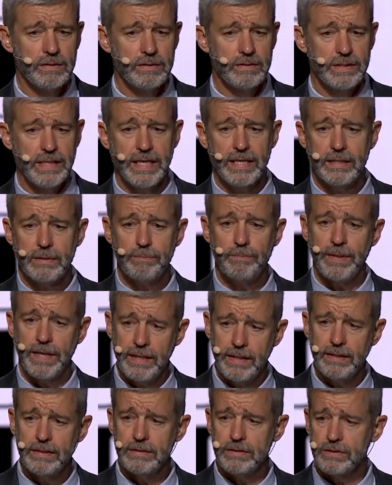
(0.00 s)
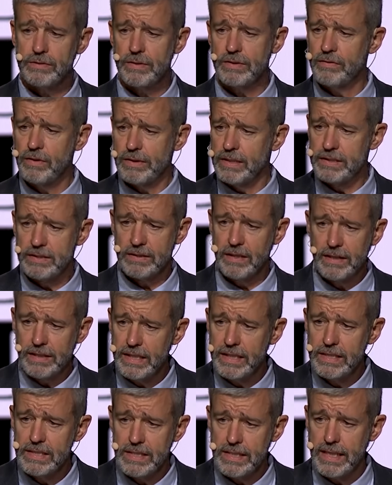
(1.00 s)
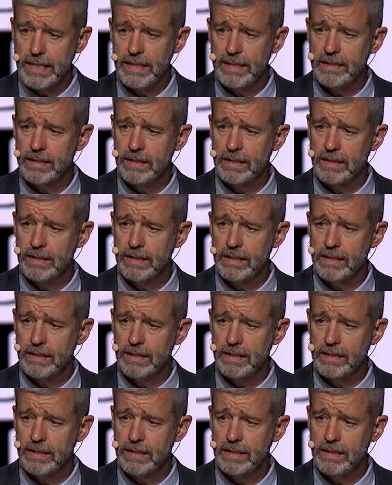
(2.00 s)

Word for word: take pains. It's not easy.